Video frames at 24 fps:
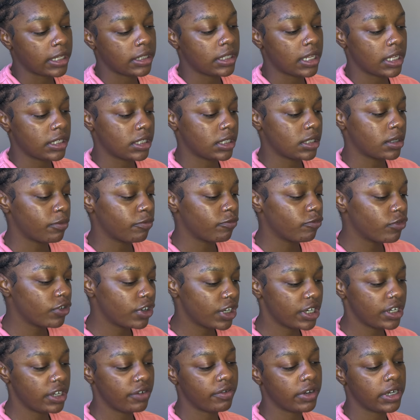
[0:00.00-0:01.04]
there's some
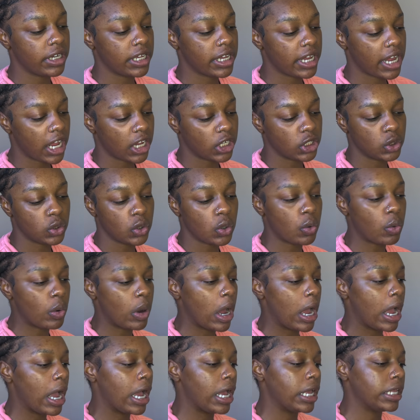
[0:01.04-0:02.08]
really casual
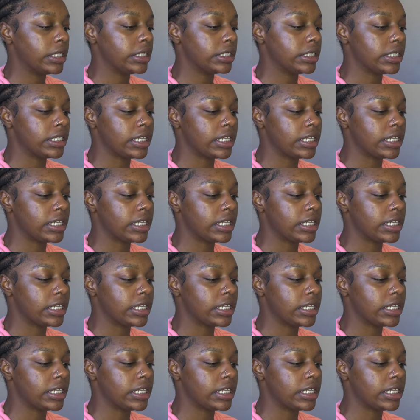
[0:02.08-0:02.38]
ones, and